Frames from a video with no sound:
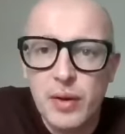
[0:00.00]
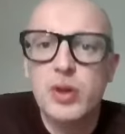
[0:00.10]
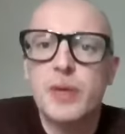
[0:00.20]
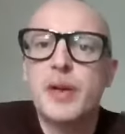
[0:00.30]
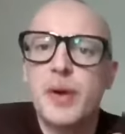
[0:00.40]

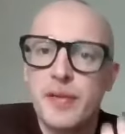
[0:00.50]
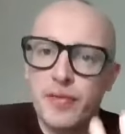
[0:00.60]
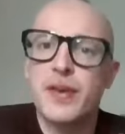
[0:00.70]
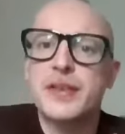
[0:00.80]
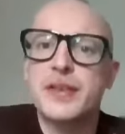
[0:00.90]
going to be quite
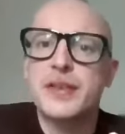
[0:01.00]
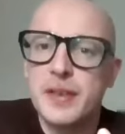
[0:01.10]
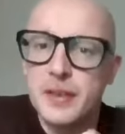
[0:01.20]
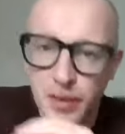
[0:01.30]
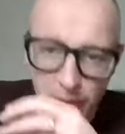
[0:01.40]
viscous.
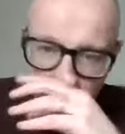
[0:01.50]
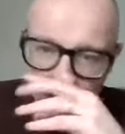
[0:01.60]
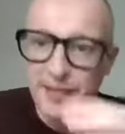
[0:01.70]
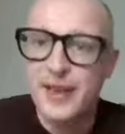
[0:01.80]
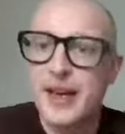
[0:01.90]
They're all going to
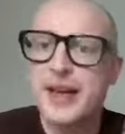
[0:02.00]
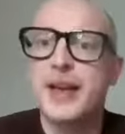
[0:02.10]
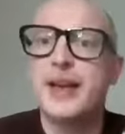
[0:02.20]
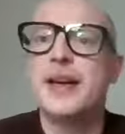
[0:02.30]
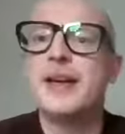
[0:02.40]
have that kind
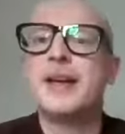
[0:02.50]
of